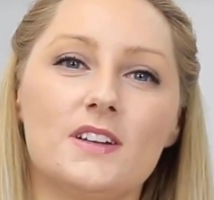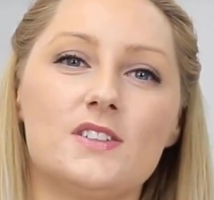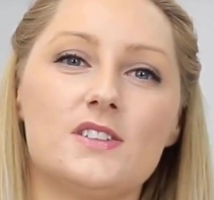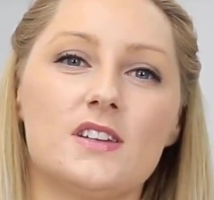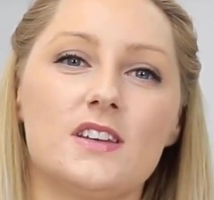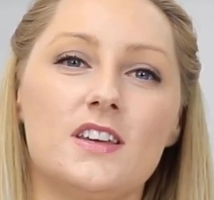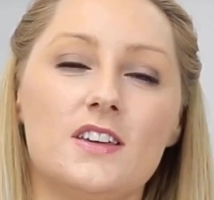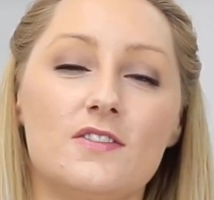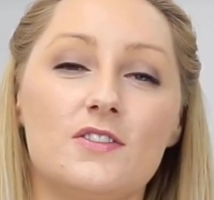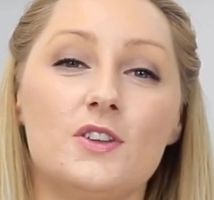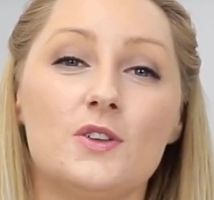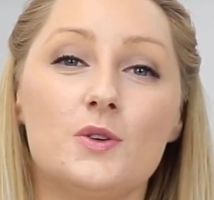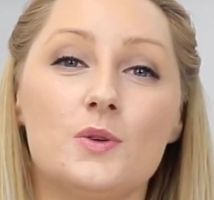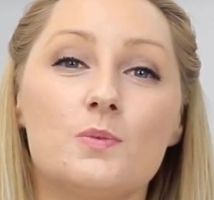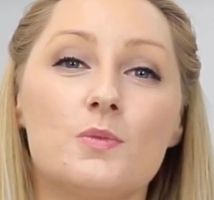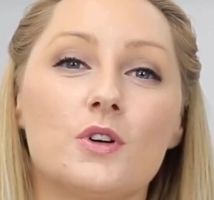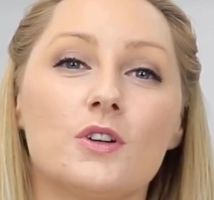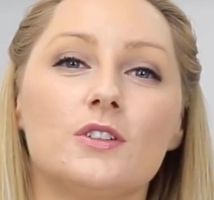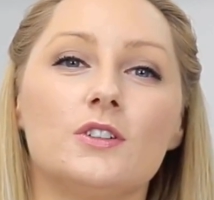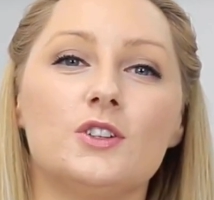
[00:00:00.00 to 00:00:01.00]
to give you
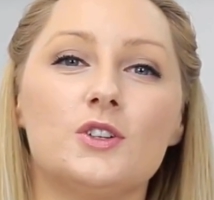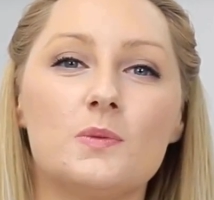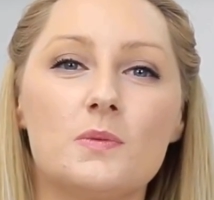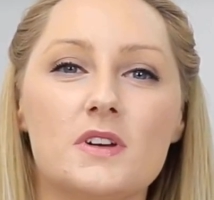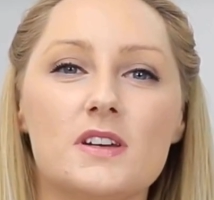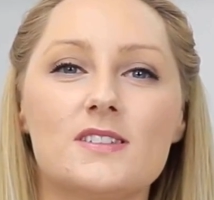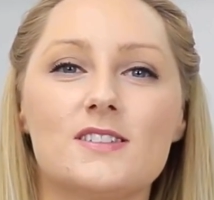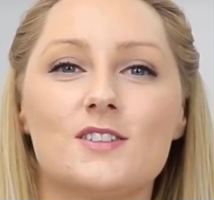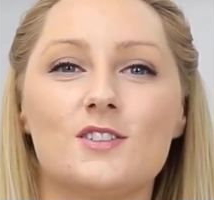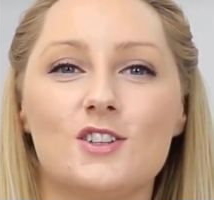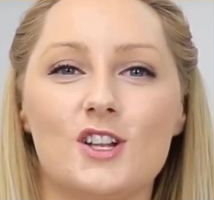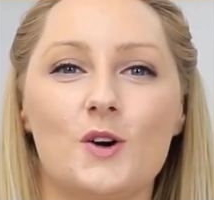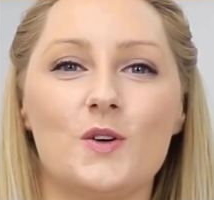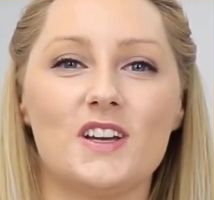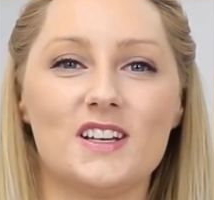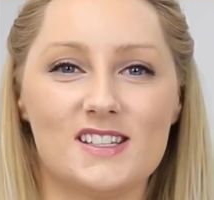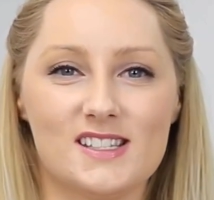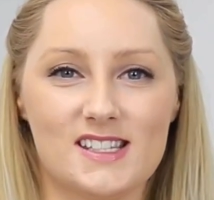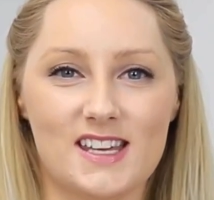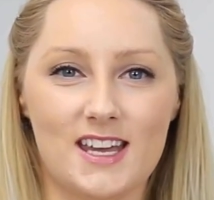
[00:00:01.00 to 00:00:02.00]
more luminous,
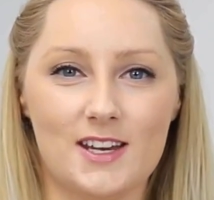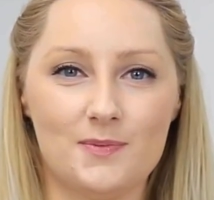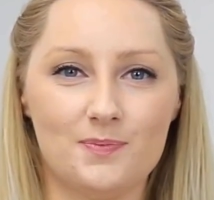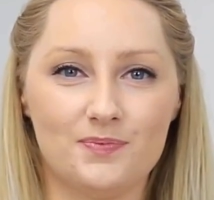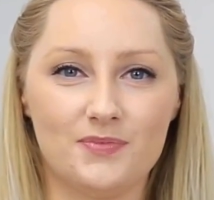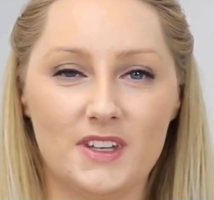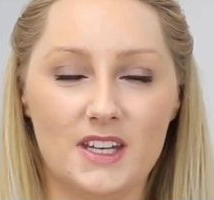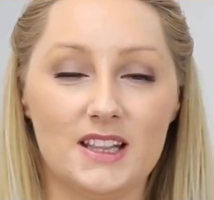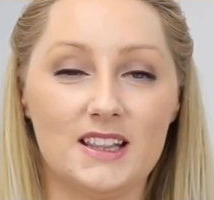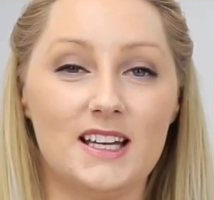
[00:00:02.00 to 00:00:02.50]
glowing skin.